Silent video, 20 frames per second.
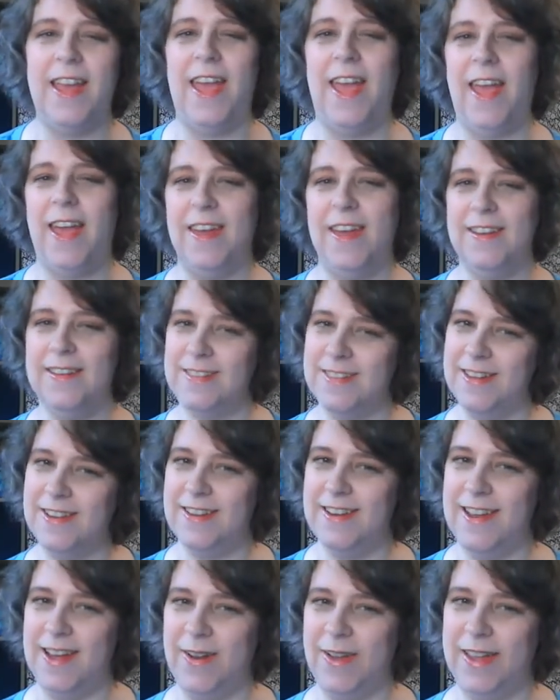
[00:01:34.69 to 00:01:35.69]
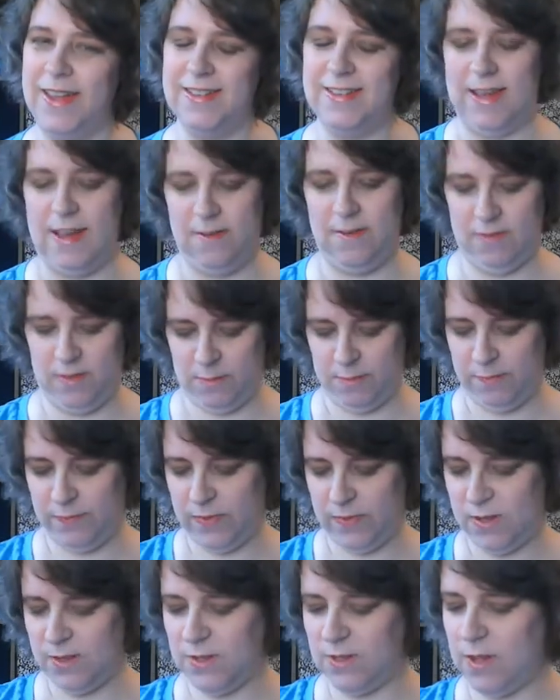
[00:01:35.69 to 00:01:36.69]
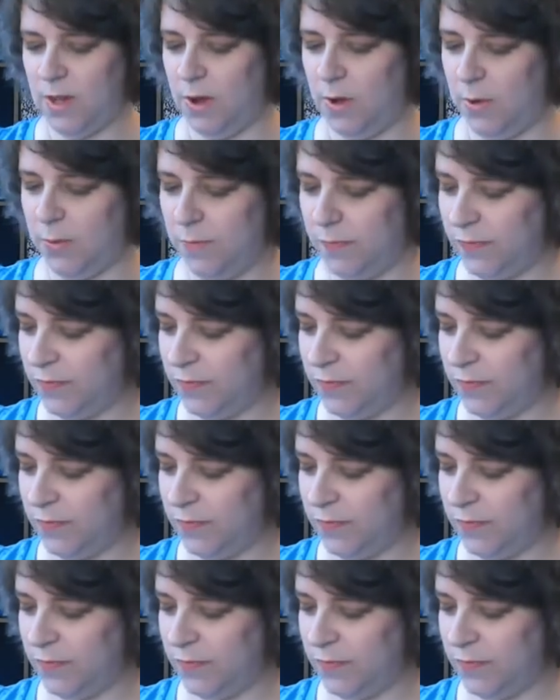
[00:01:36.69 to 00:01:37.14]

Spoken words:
and now I get to have them. So